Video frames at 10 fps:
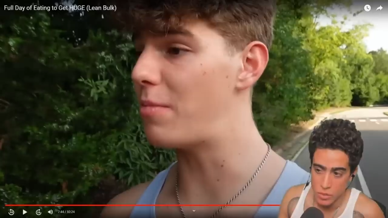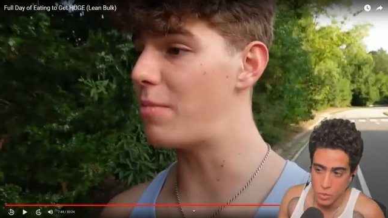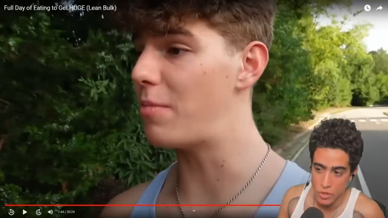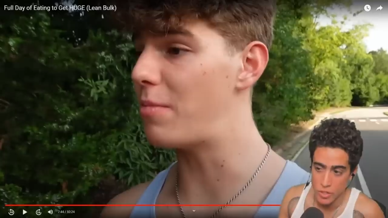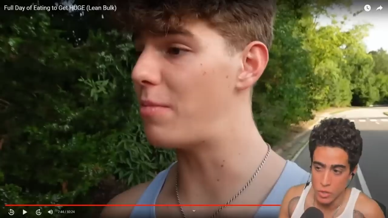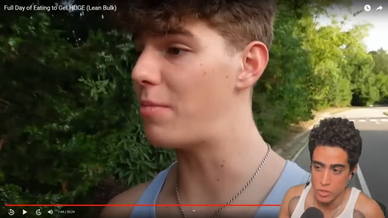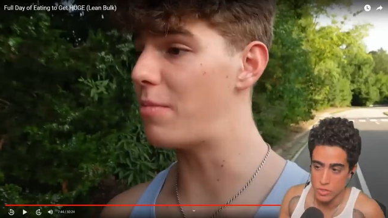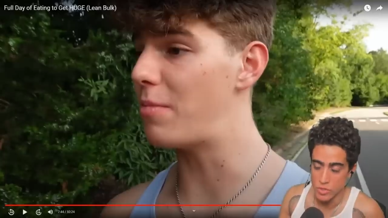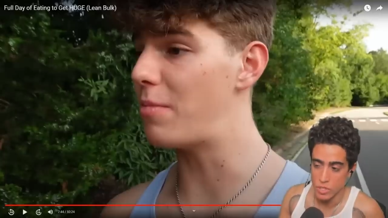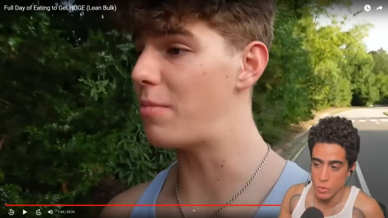Speaker 1: one of the
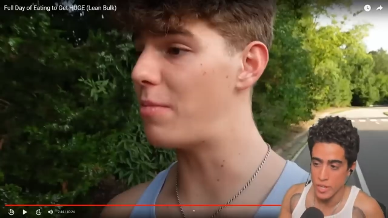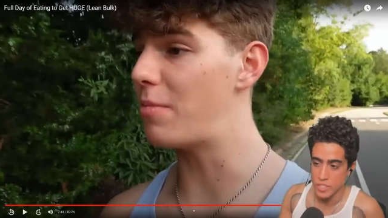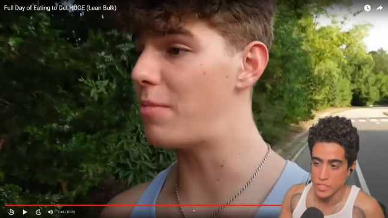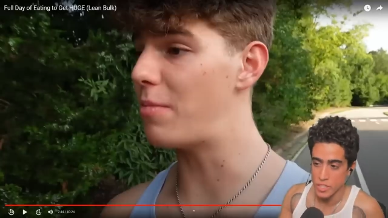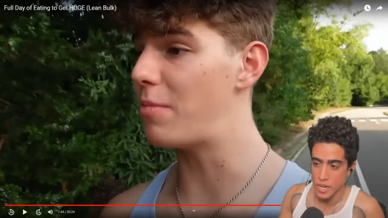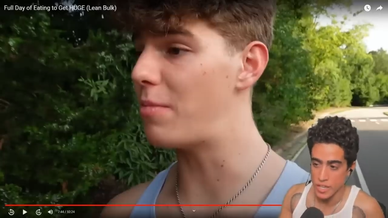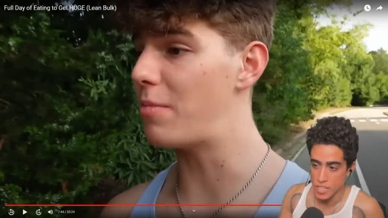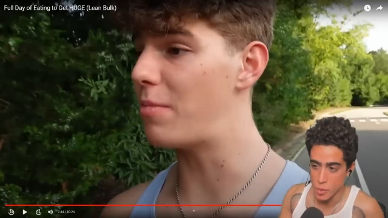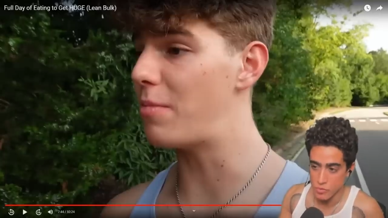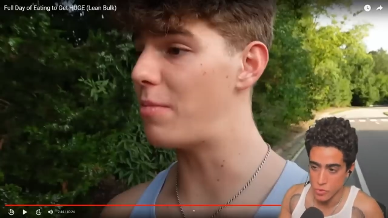only real ways to kind
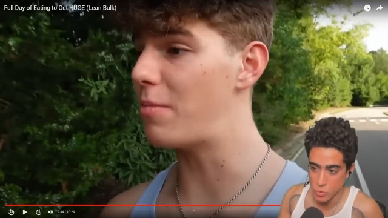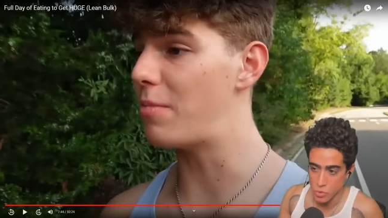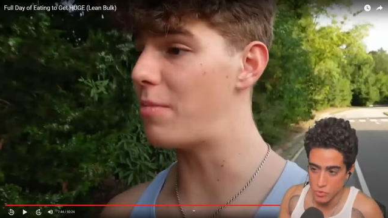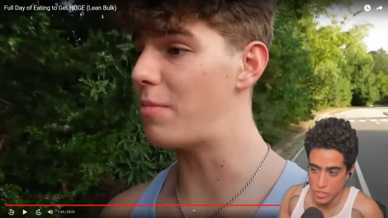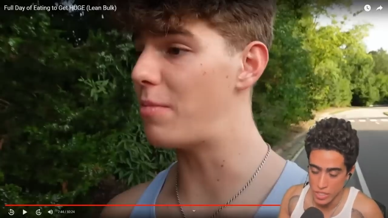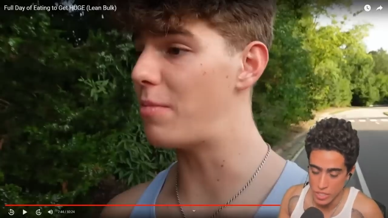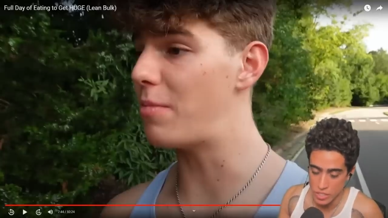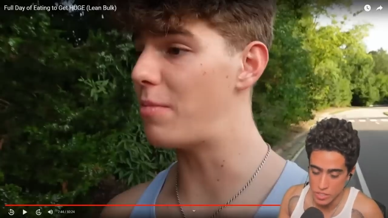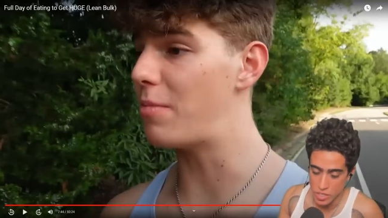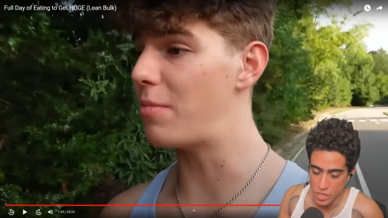of keep food moving
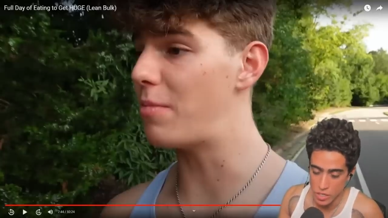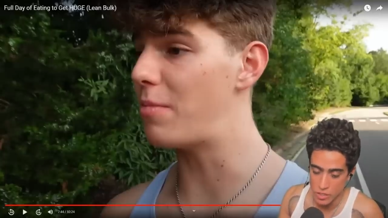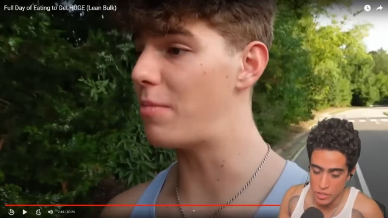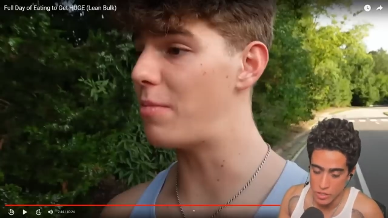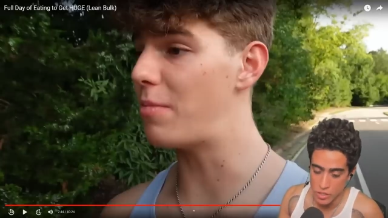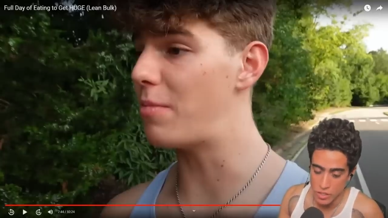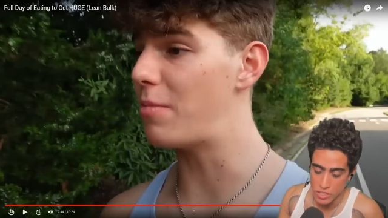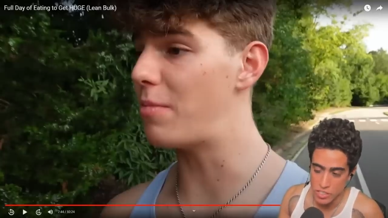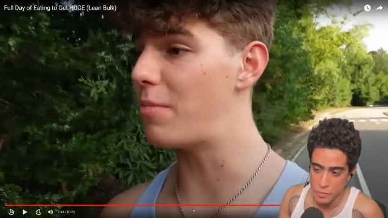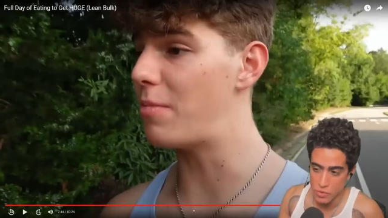is
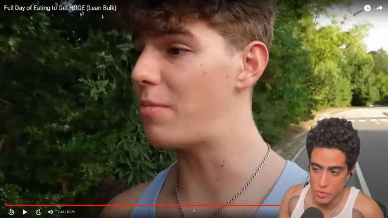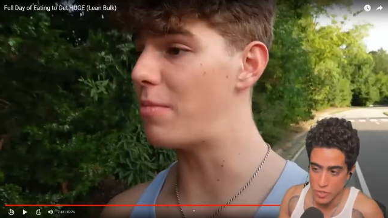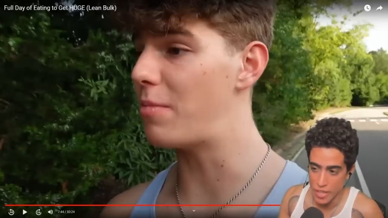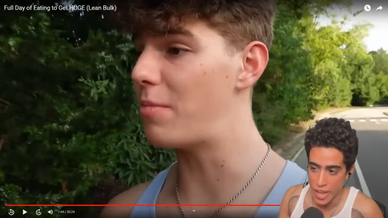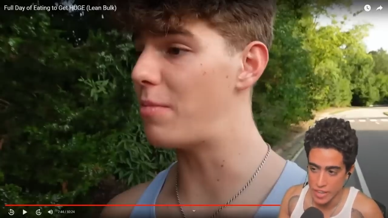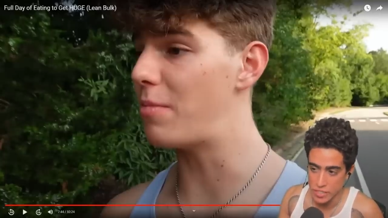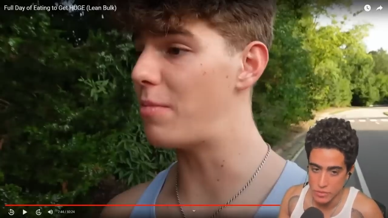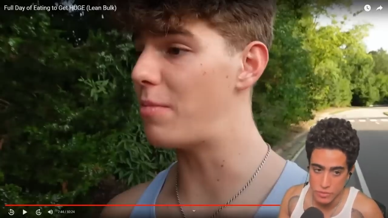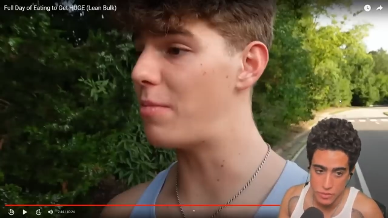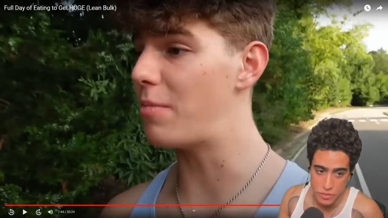to be really
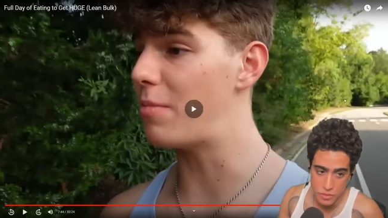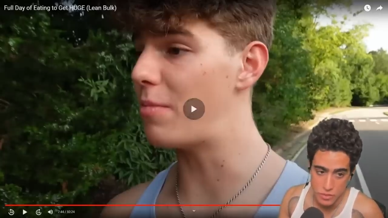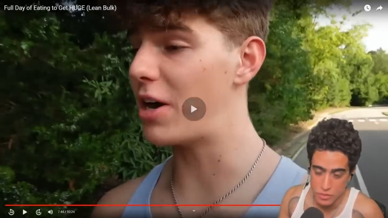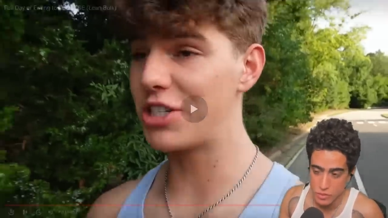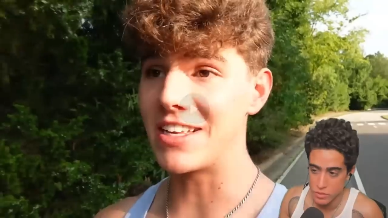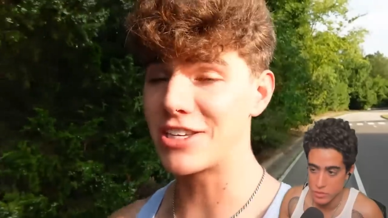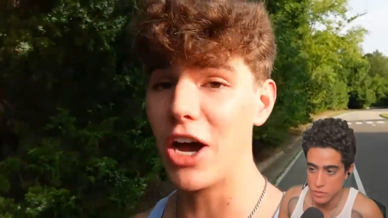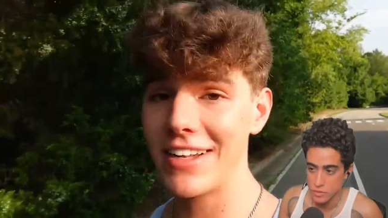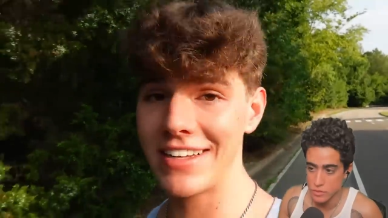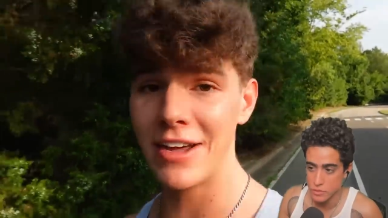active.
Speaker 2: It's
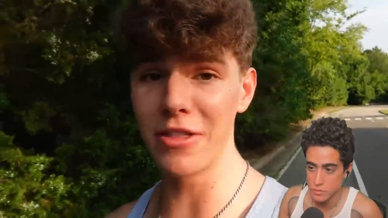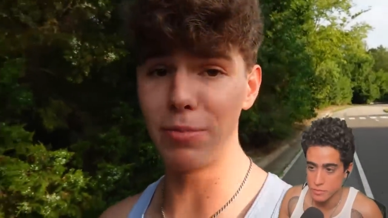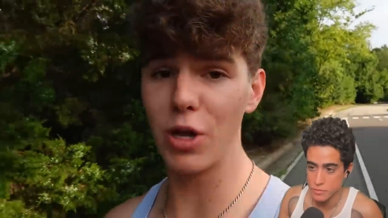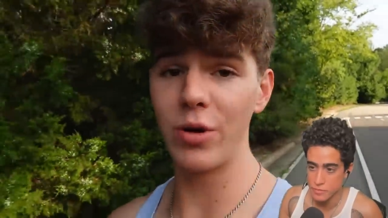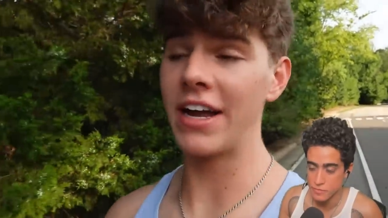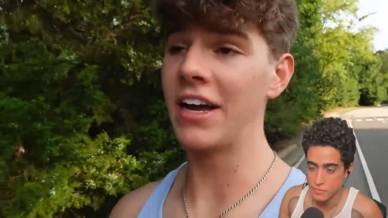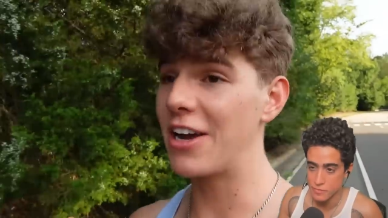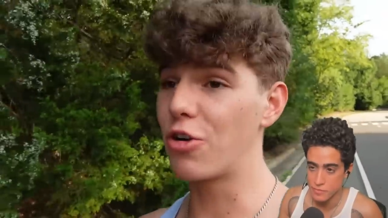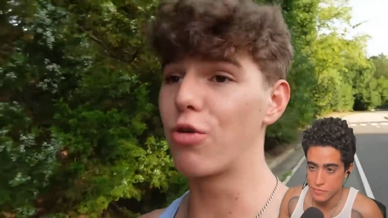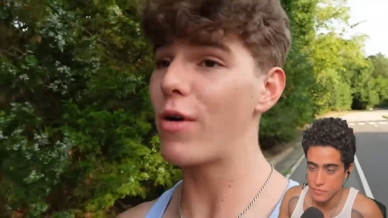cut down the bloating
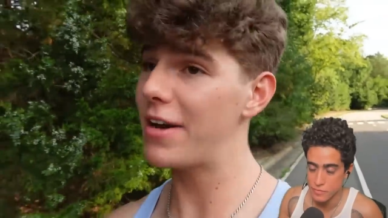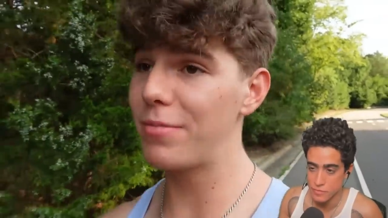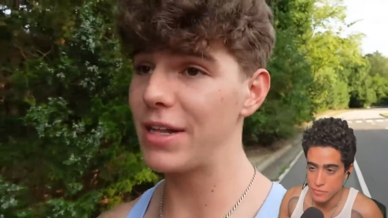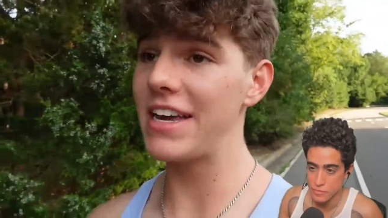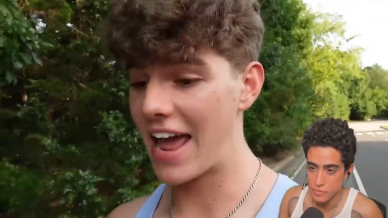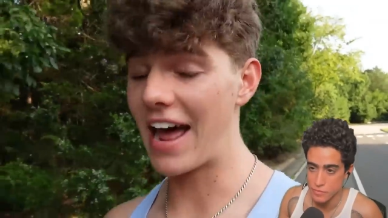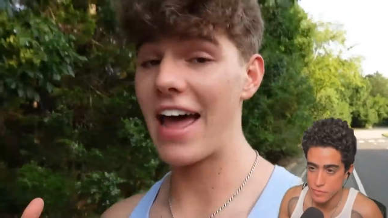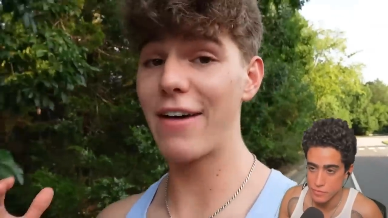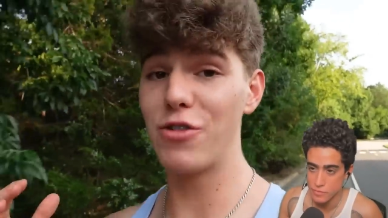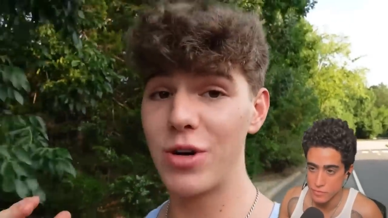incredibly, and
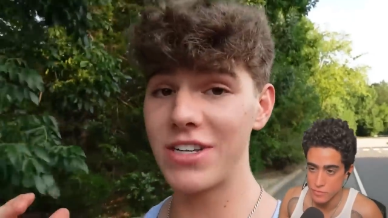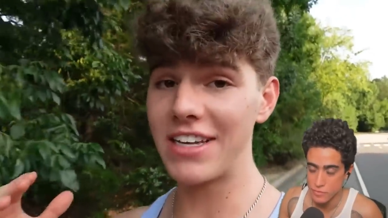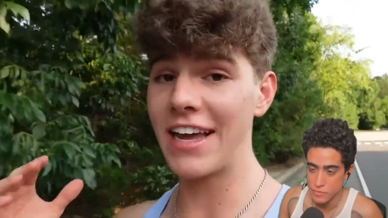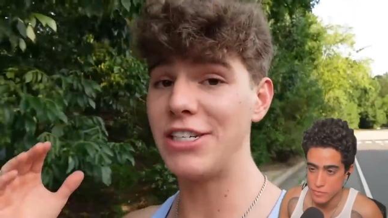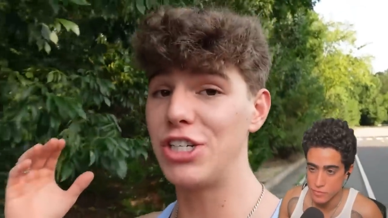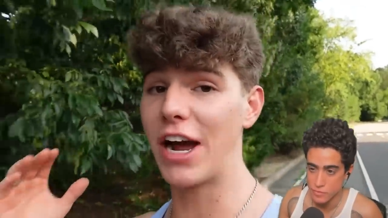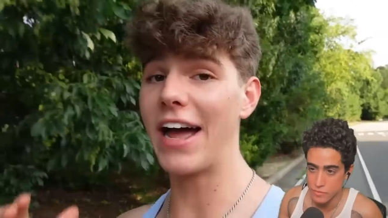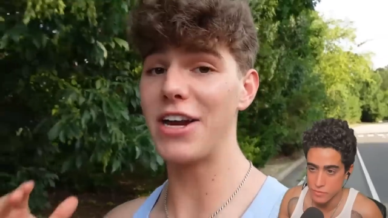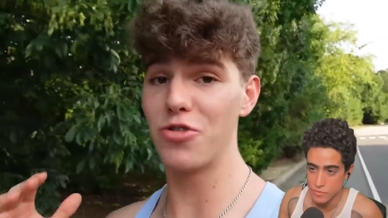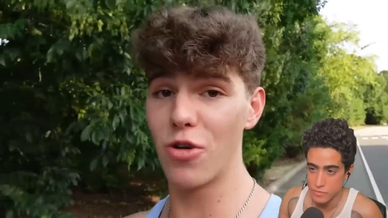I have noticed a
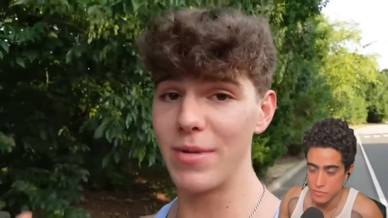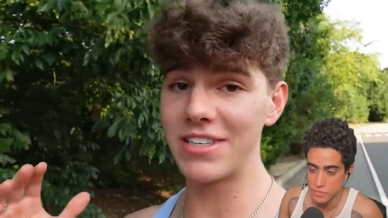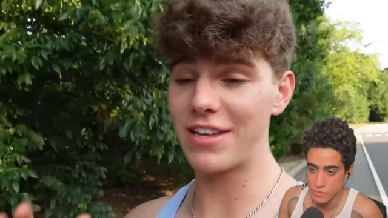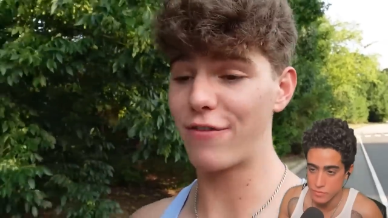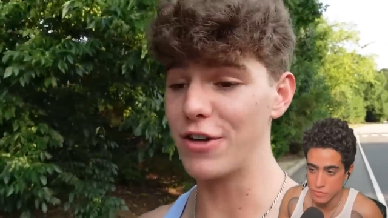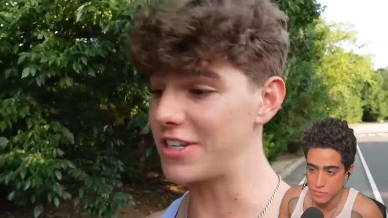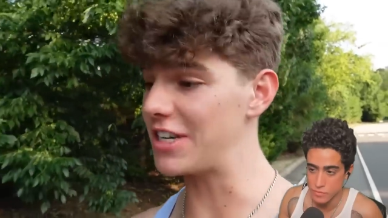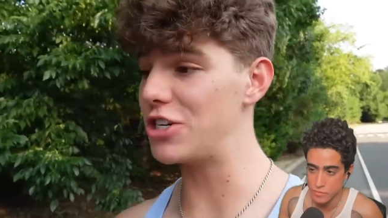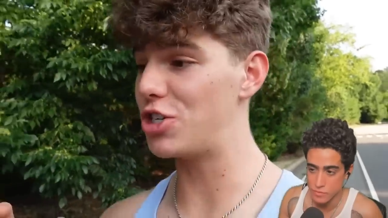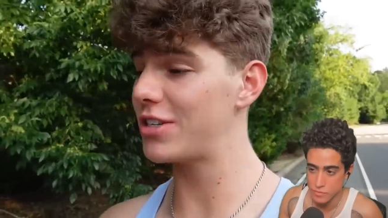ginormous
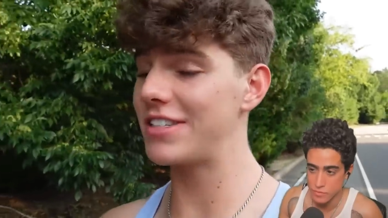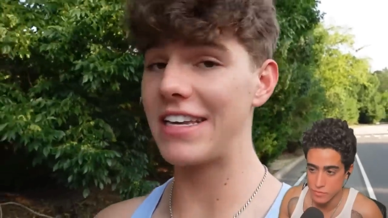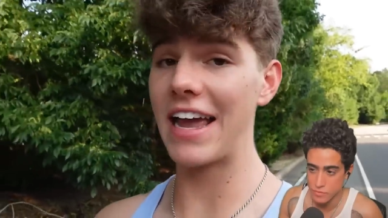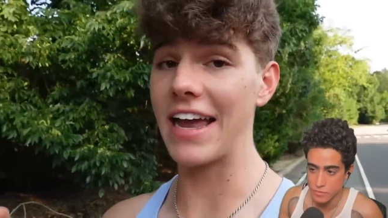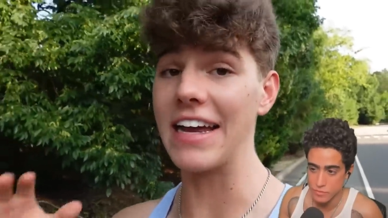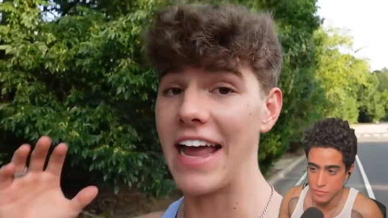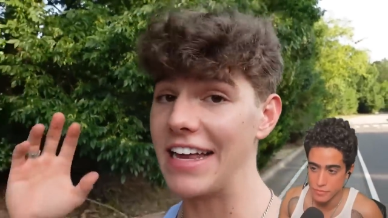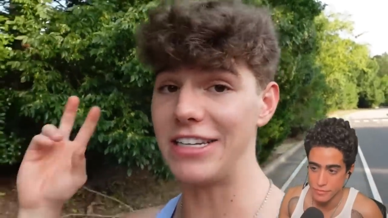difference in just taking a